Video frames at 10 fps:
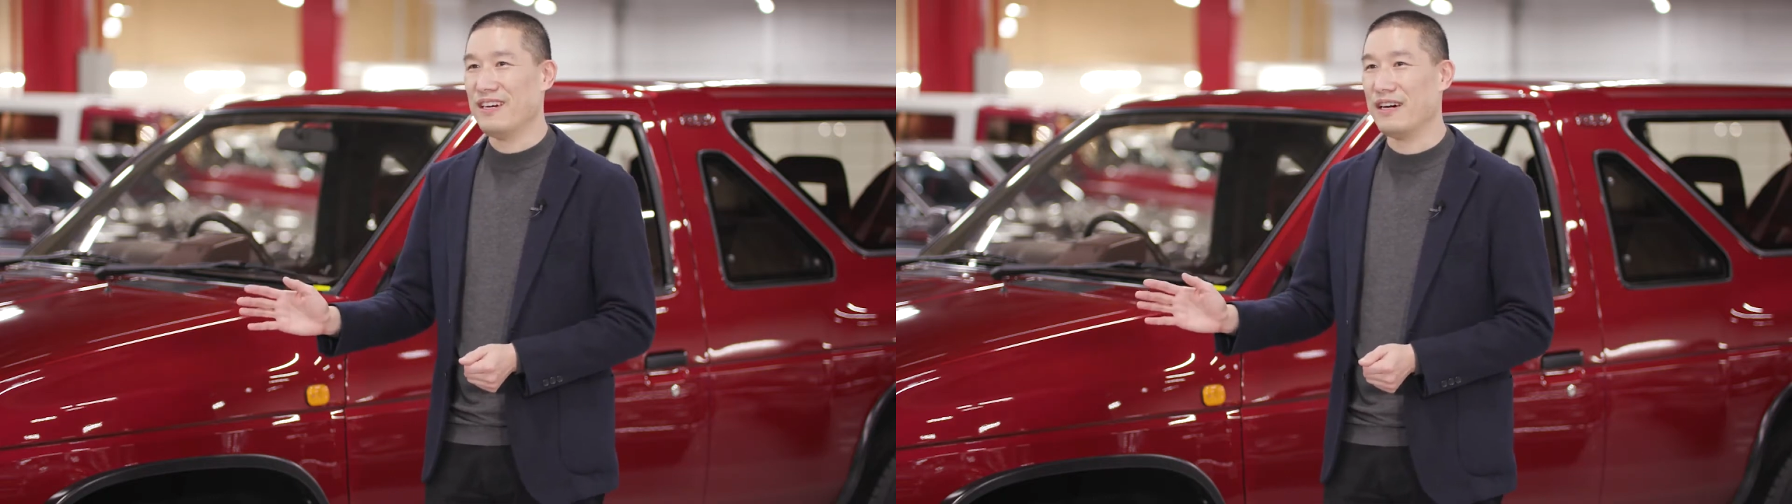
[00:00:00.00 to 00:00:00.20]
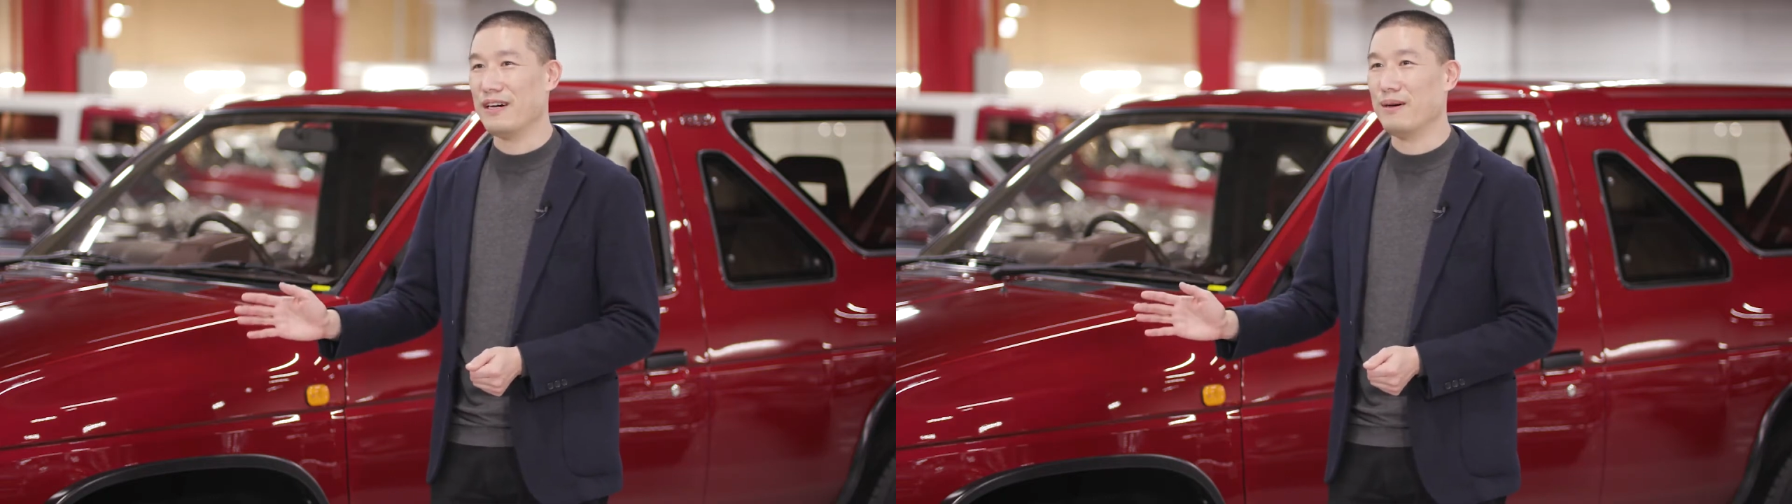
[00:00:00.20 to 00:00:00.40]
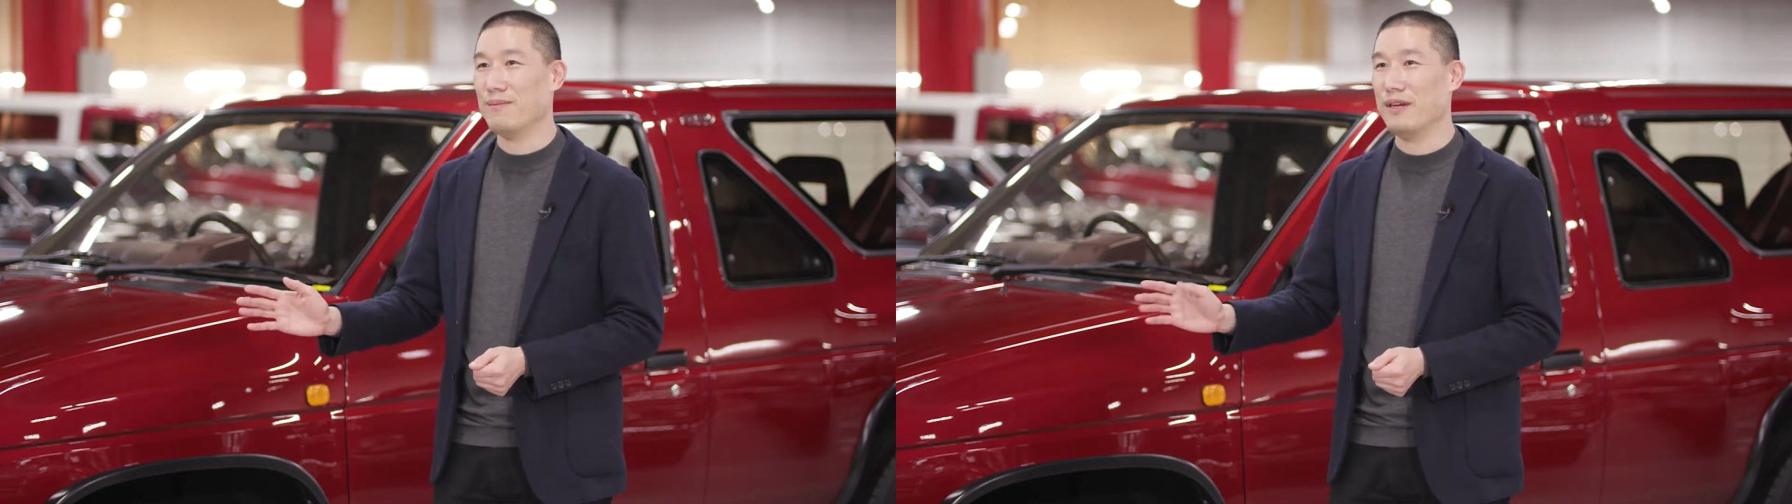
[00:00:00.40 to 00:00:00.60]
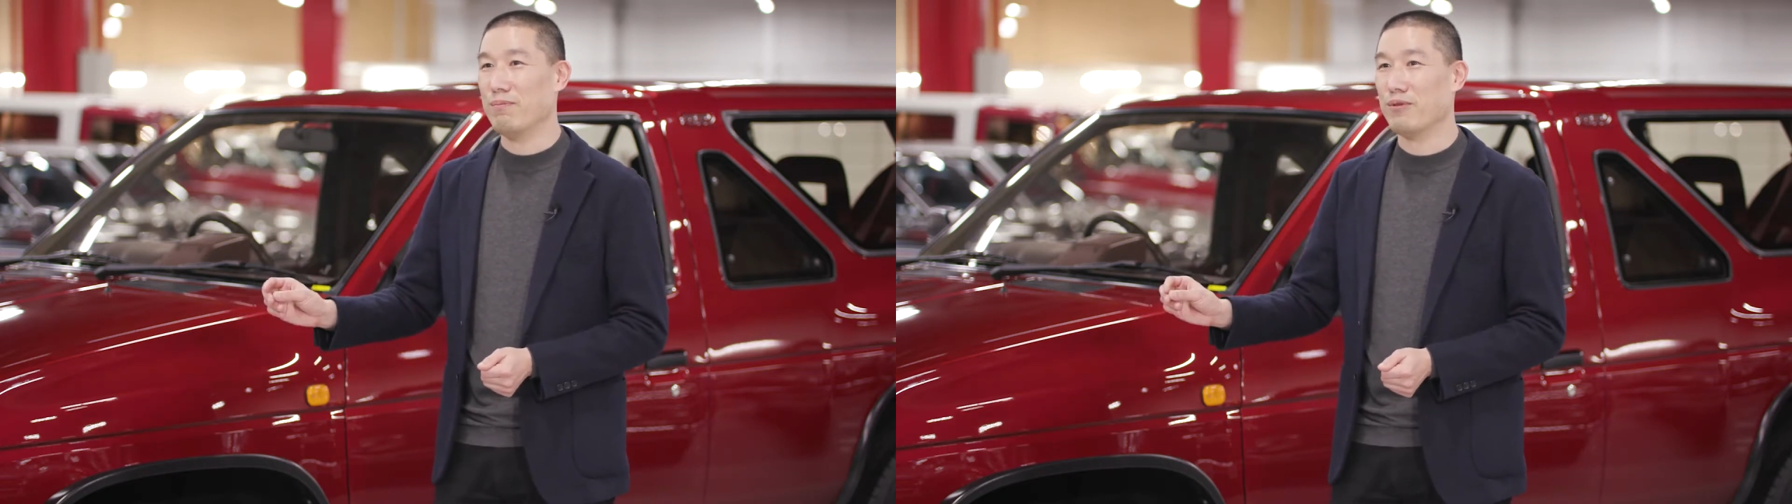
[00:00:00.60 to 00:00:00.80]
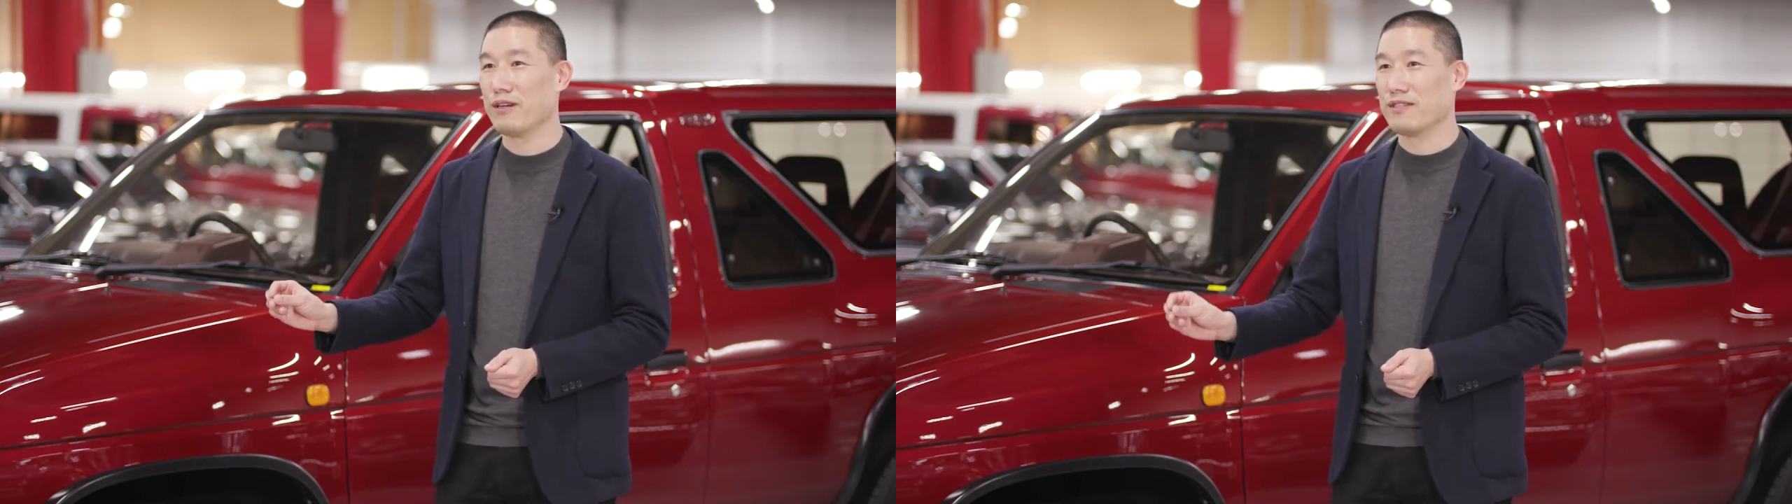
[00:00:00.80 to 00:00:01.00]

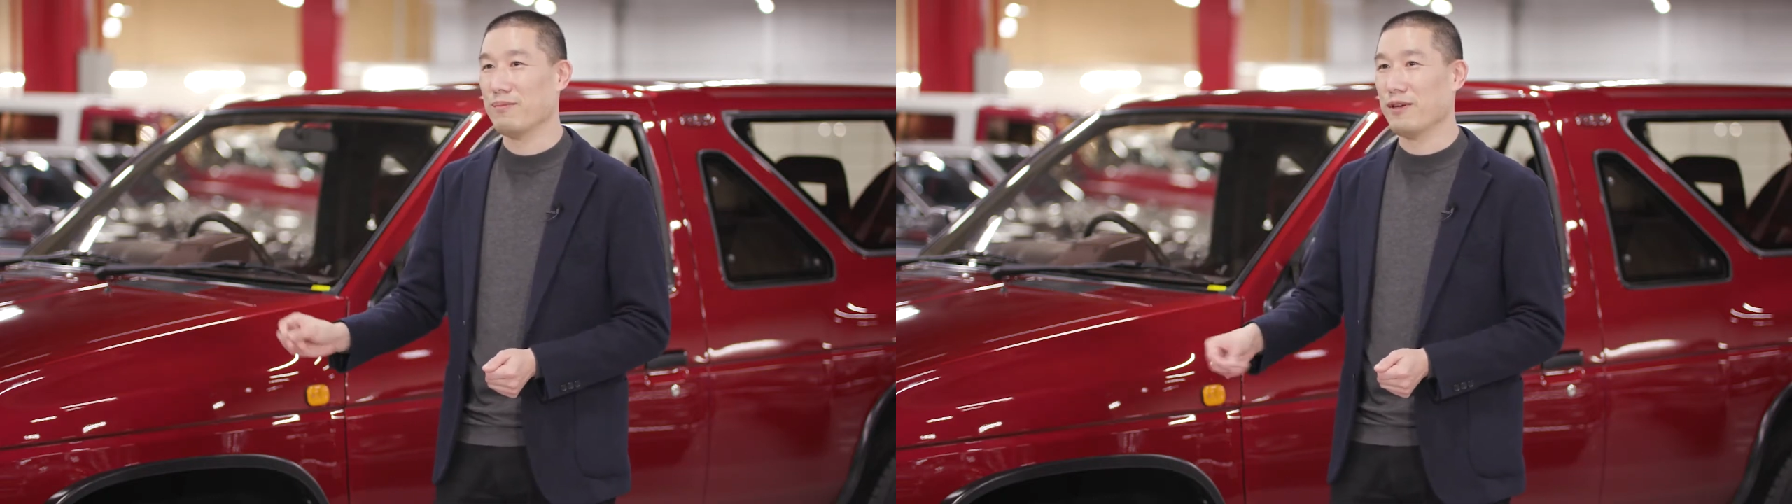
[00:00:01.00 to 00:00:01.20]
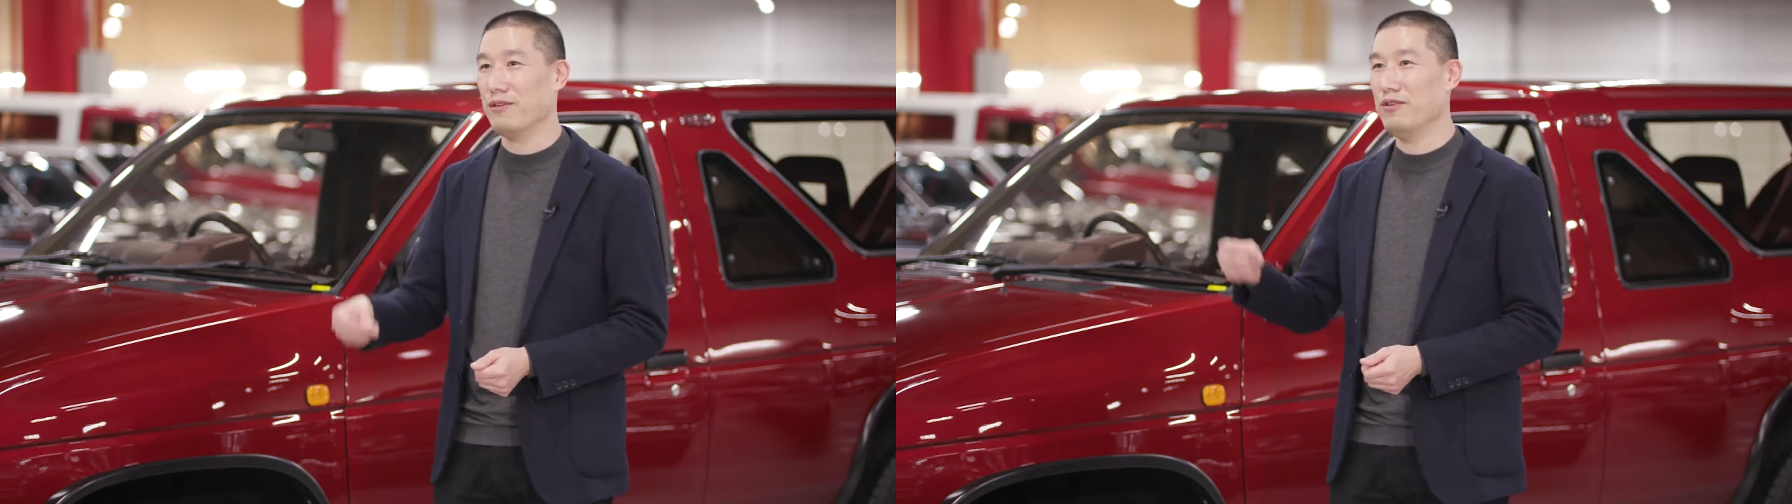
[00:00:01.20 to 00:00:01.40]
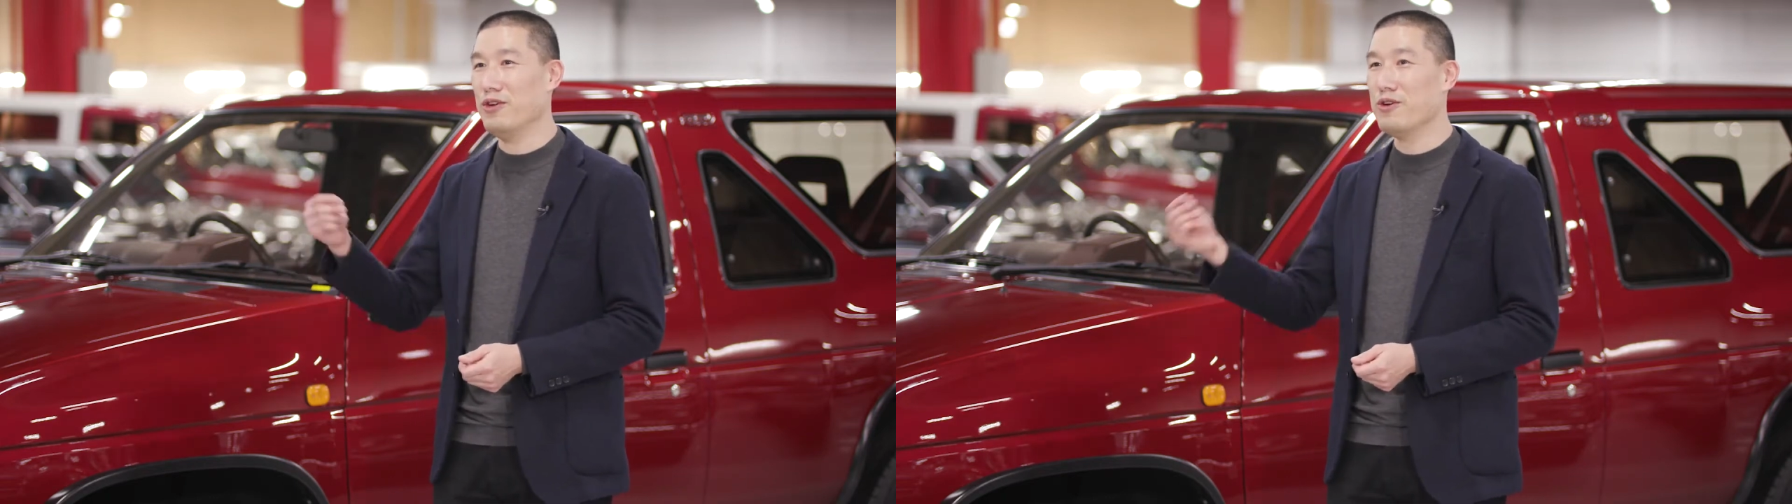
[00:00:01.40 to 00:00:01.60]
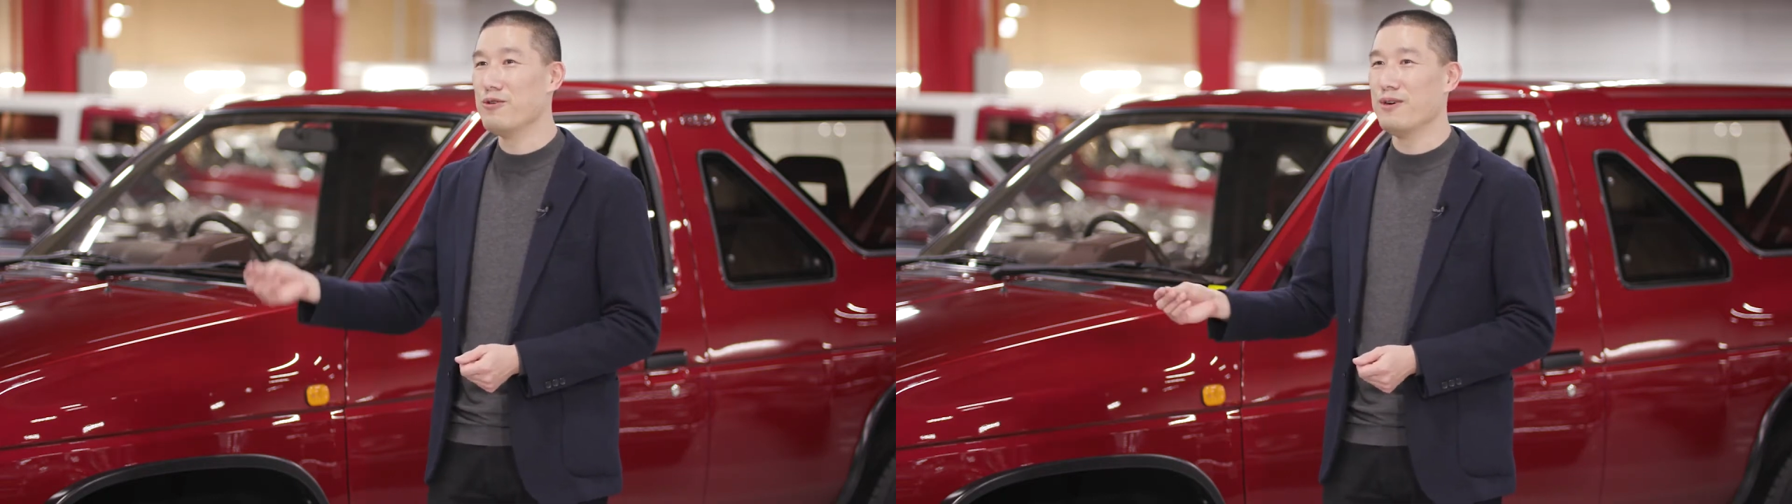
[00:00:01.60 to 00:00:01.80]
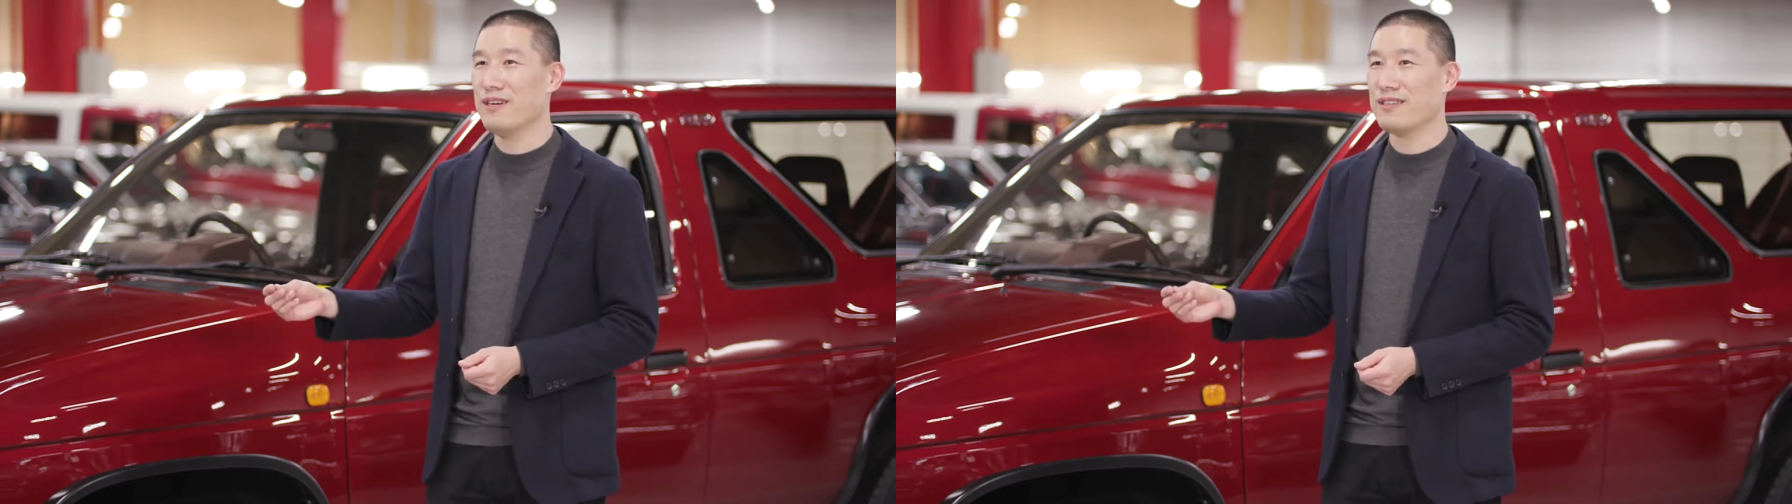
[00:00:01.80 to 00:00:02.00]
it brought something new,